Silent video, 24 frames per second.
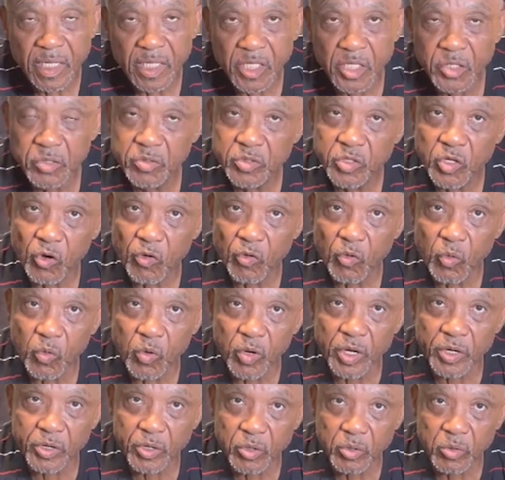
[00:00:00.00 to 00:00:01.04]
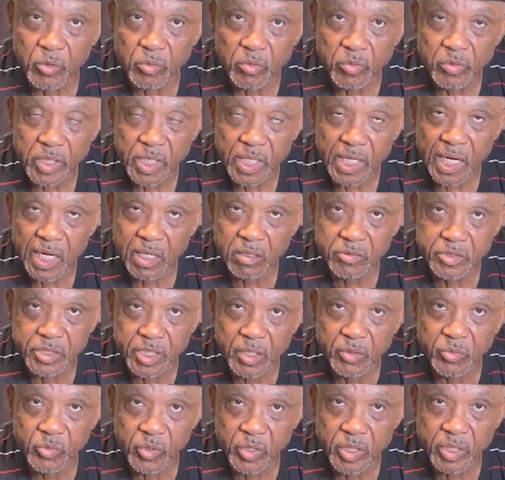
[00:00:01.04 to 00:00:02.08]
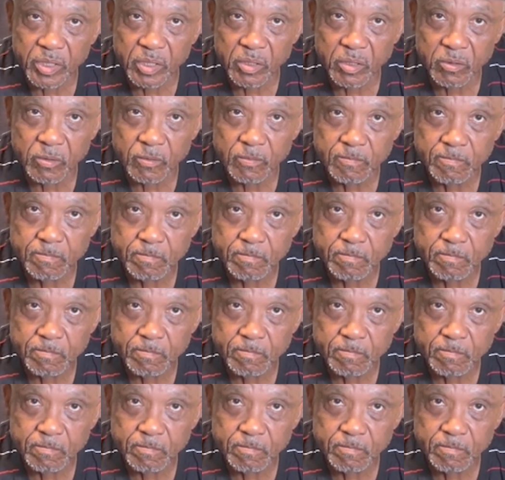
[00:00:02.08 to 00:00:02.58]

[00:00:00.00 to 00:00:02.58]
he was over one hole, and I was in one hole.